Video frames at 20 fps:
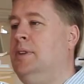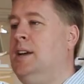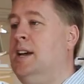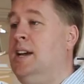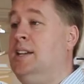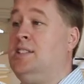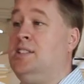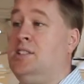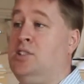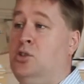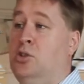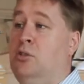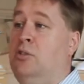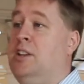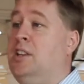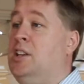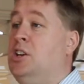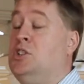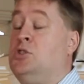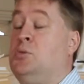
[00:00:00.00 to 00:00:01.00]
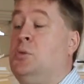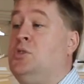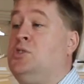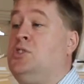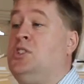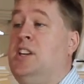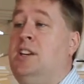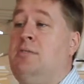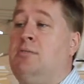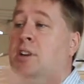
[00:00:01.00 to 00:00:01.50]
It's a story that, as we'll
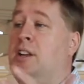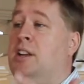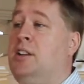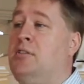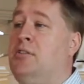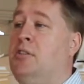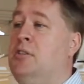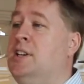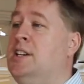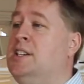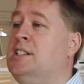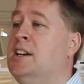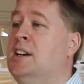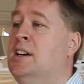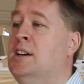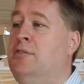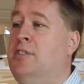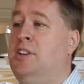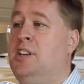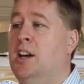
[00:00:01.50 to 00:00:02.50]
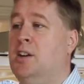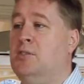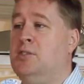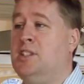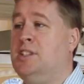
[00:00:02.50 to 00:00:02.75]
see running through these videos,